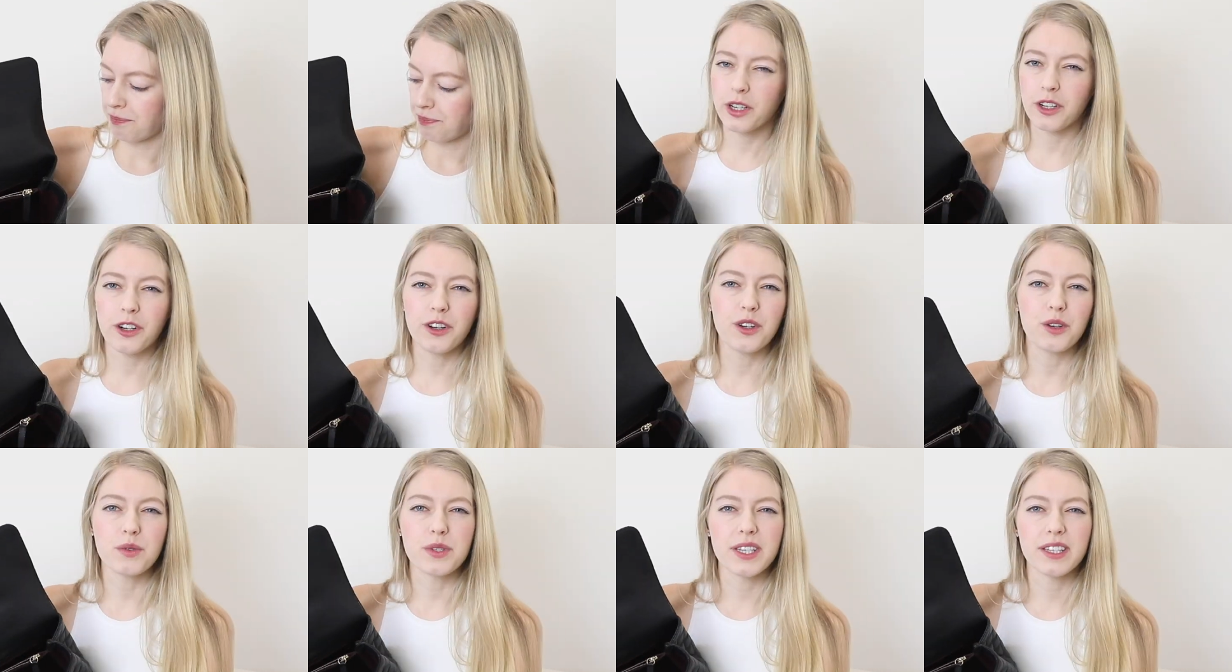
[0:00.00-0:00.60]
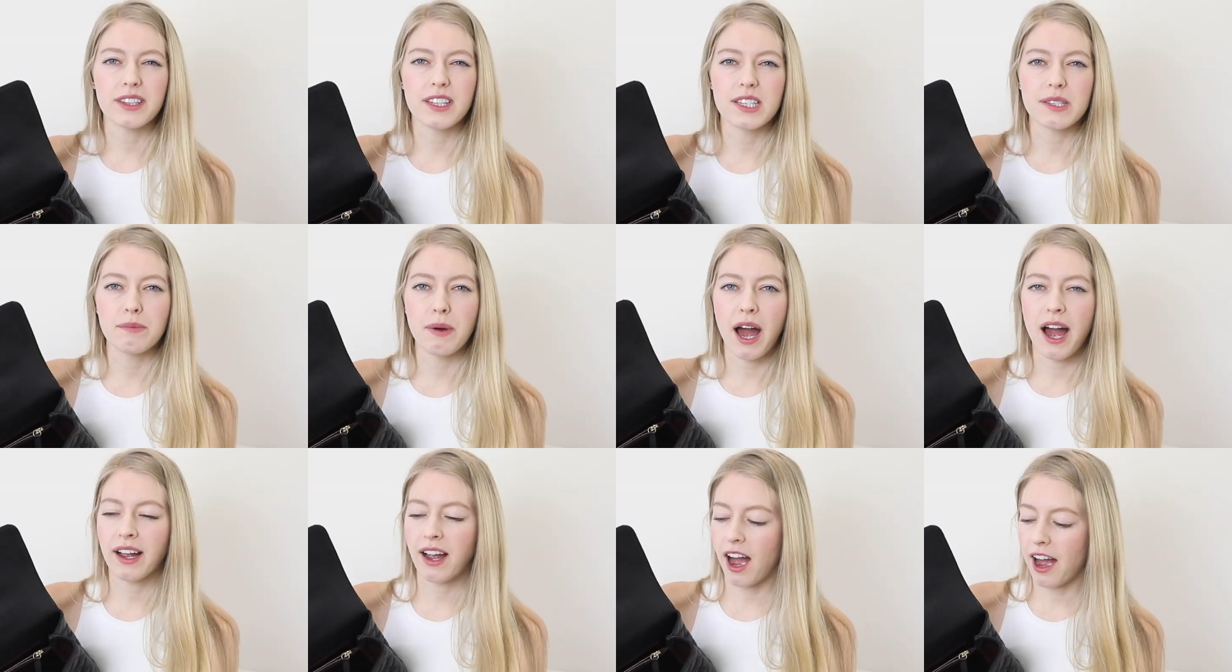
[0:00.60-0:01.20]
When you're using this
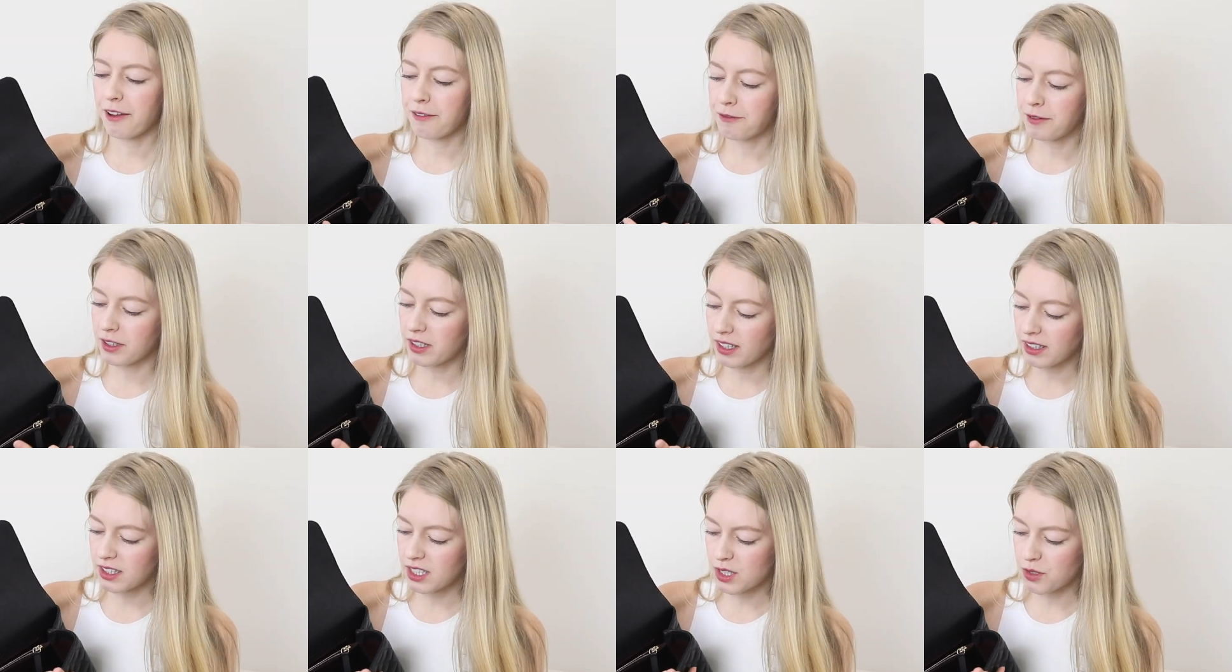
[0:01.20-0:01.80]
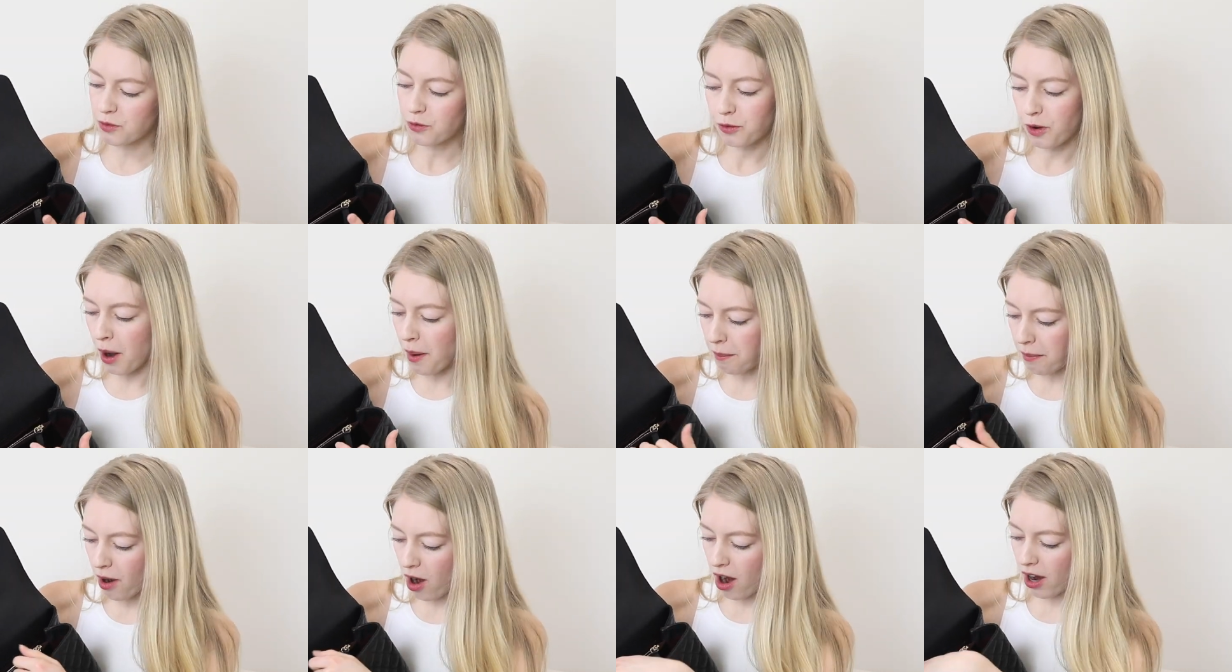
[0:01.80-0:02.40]
bag, I feel like this
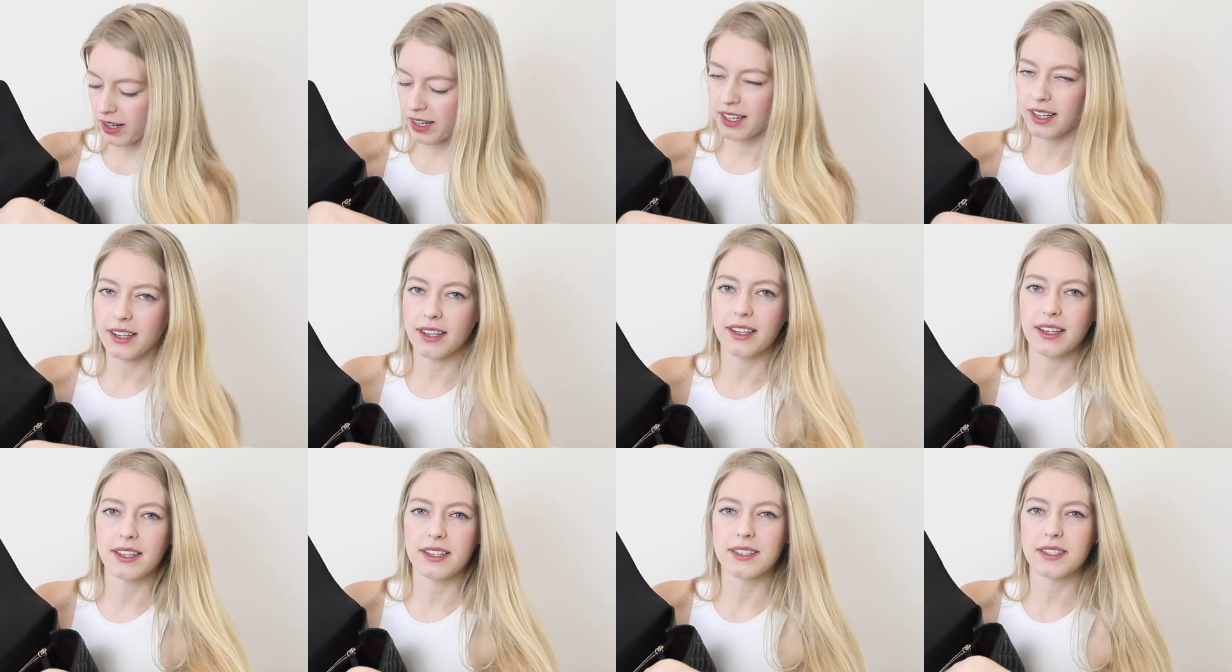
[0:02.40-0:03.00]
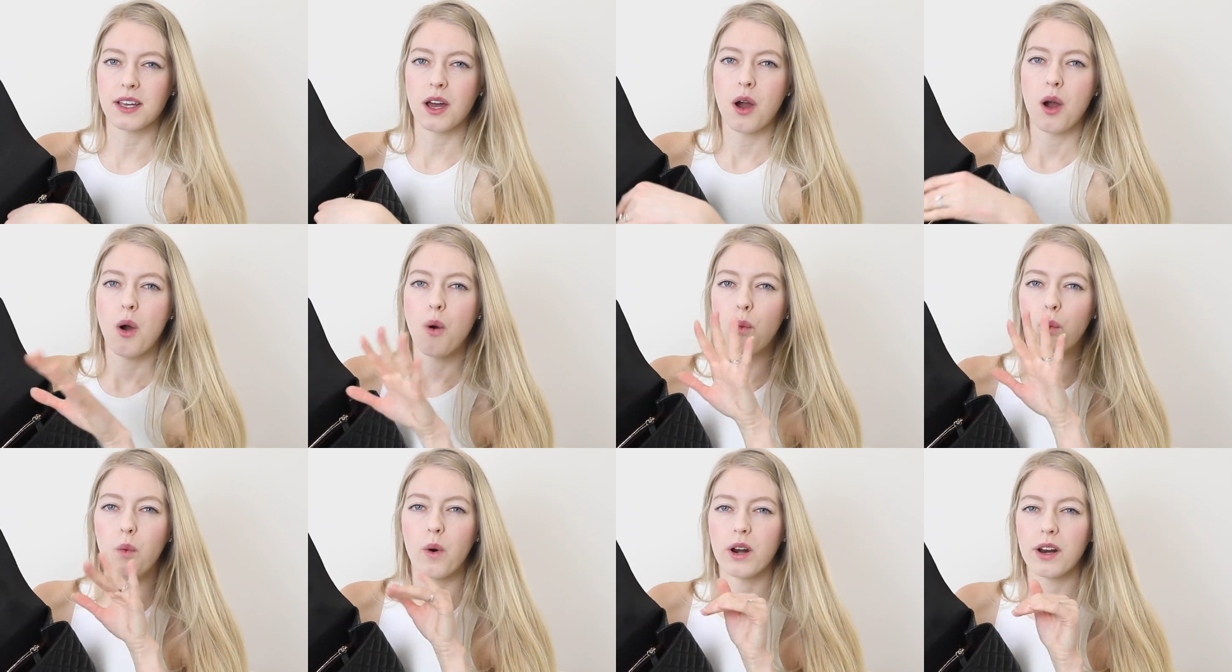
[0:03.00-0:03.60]
front pocket is
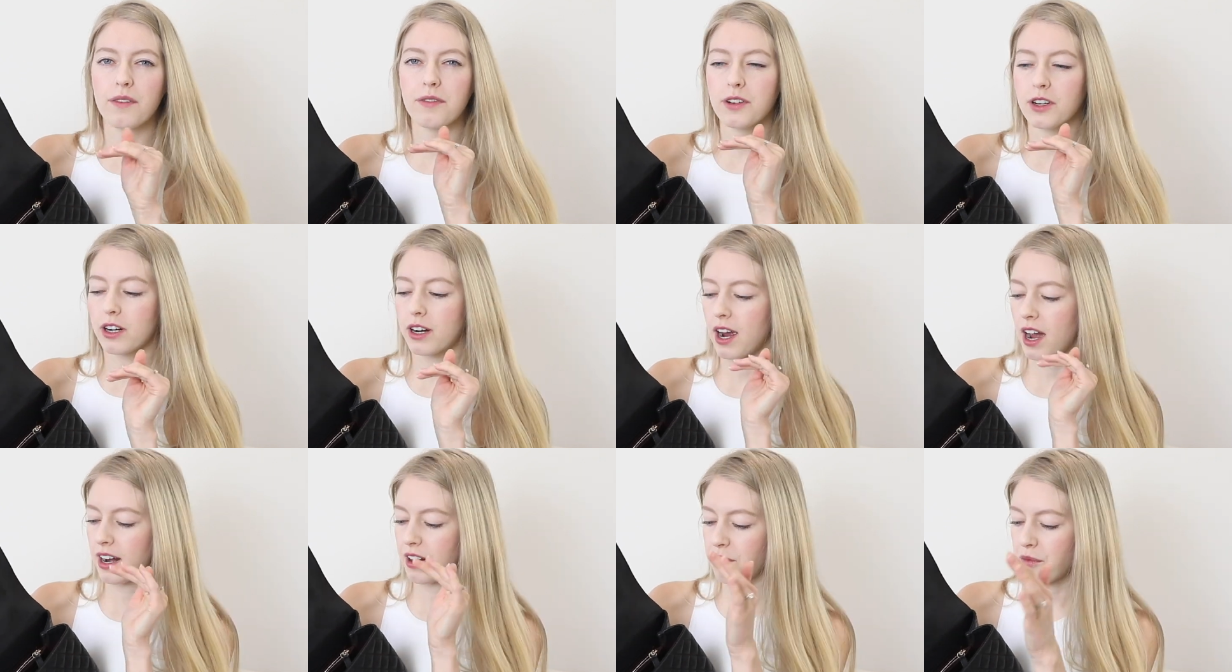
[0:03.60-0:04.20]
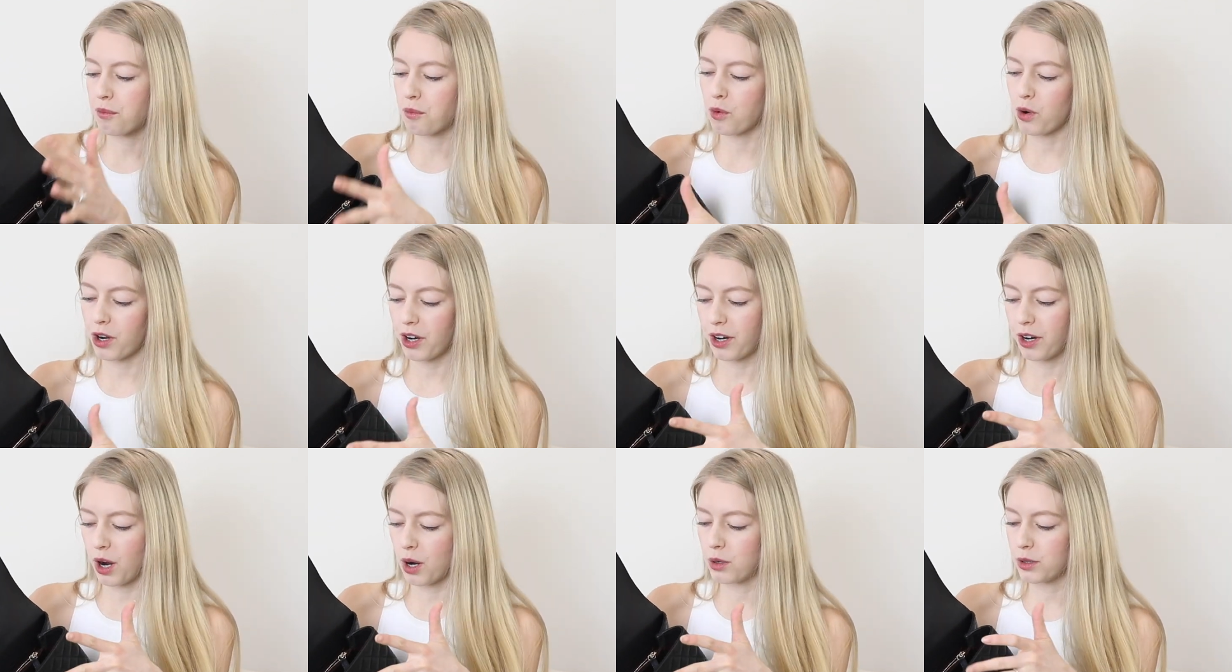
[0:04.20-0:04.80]
one of your kind of
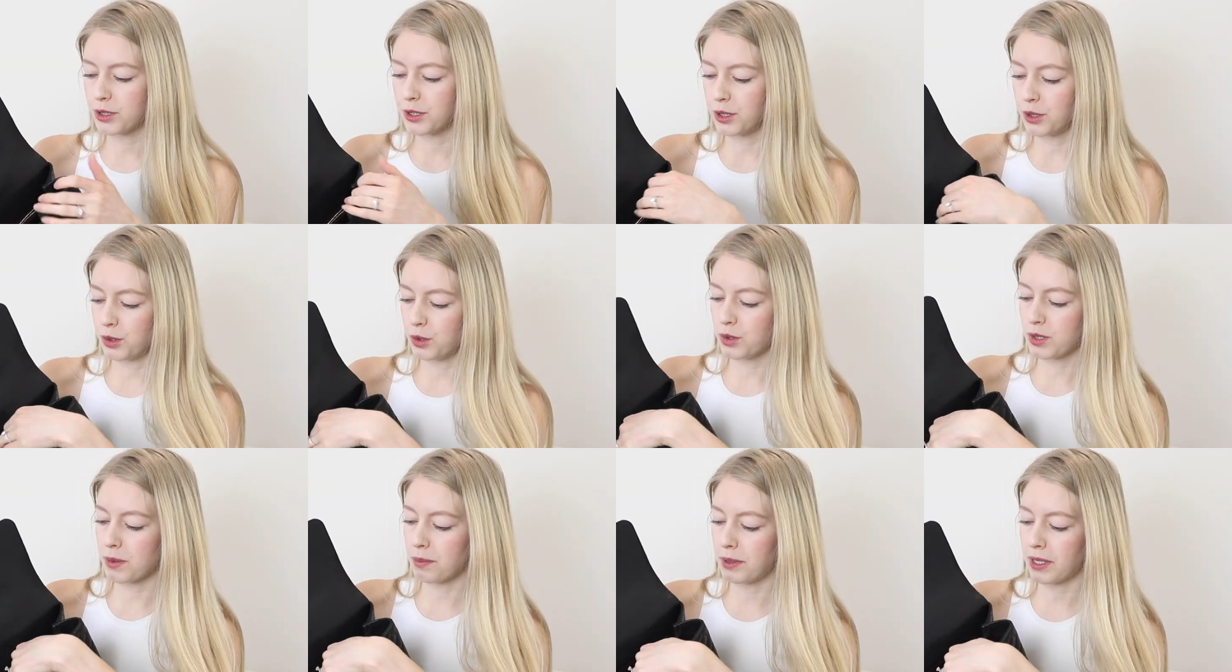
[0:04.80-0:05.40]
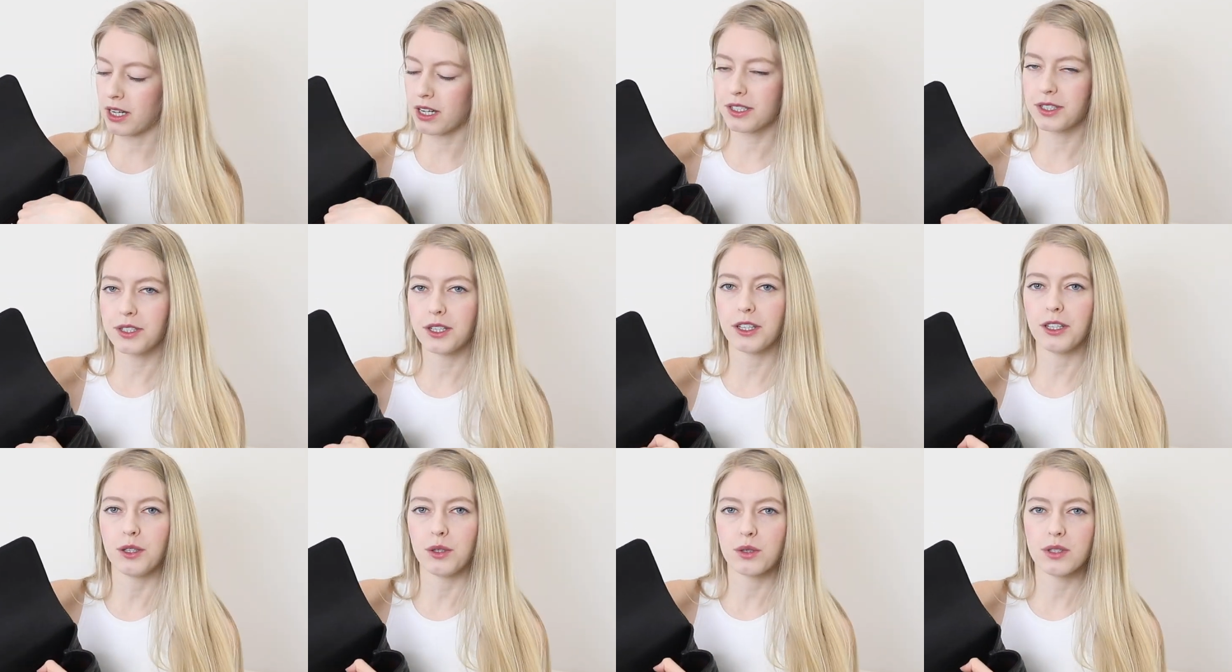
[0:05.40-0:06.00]
more go-tos because
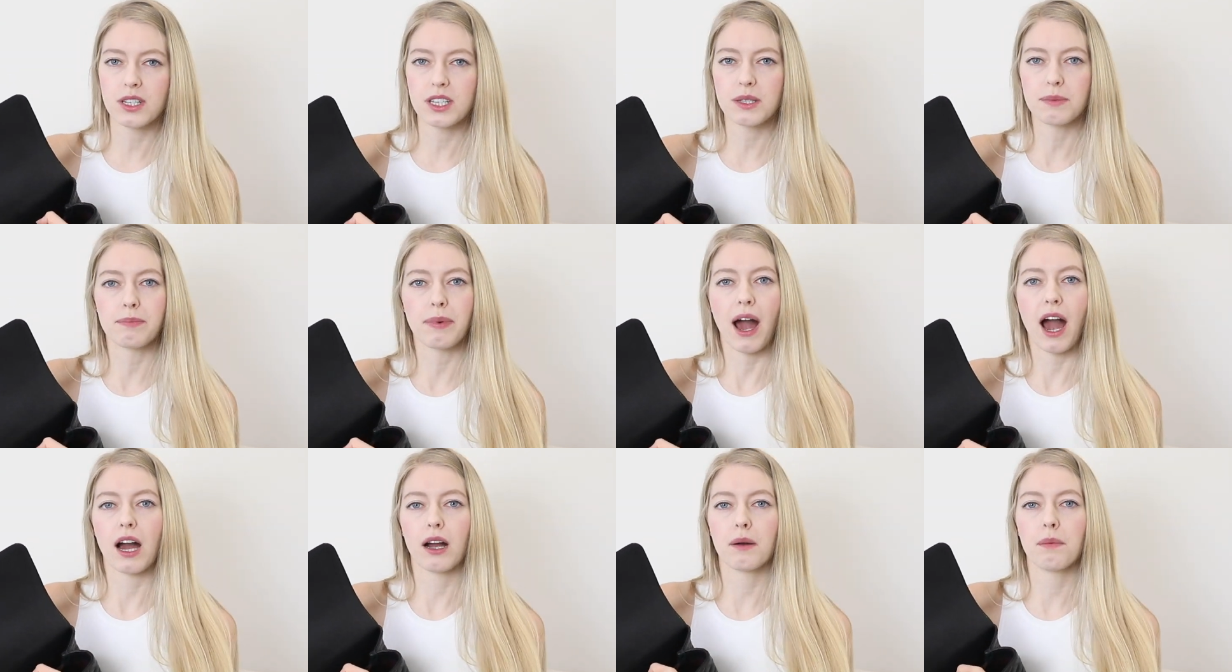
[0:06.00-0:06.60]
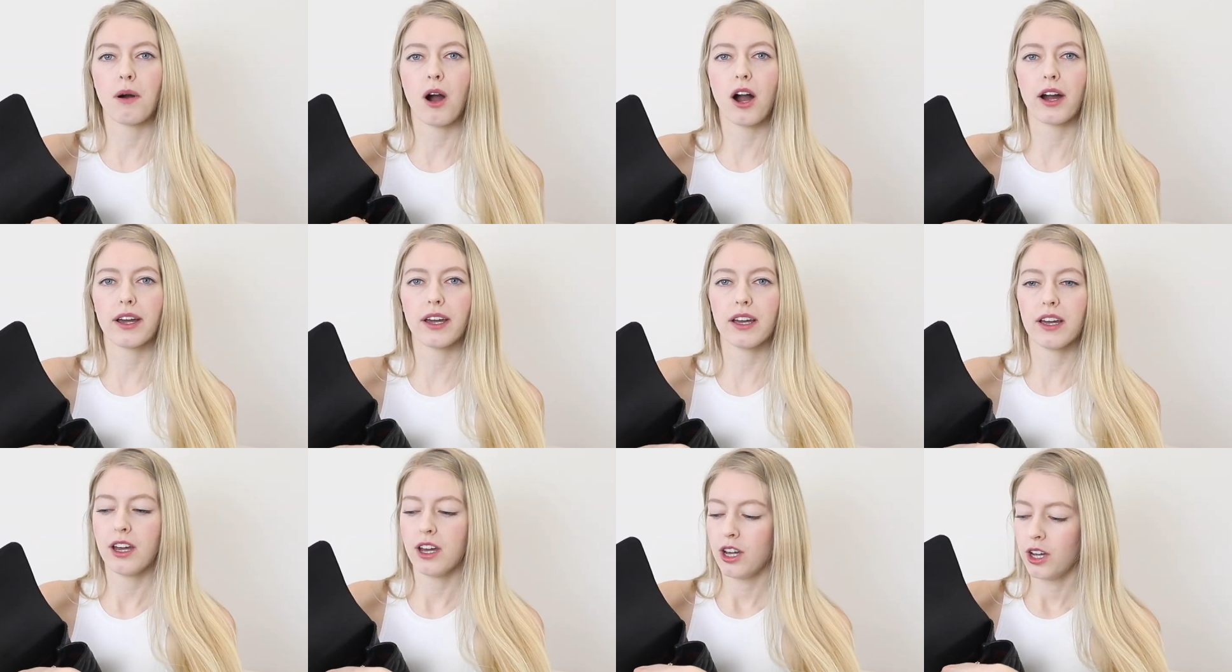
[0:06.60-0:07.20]
to use this back
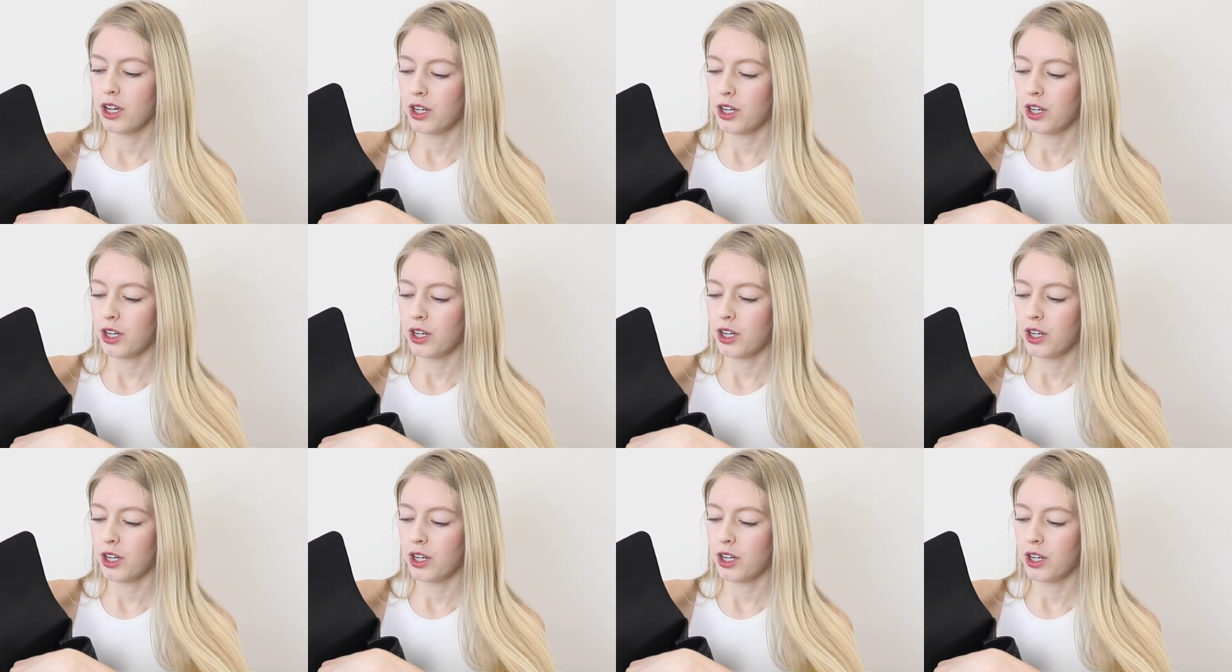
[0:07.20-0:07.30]
pocket,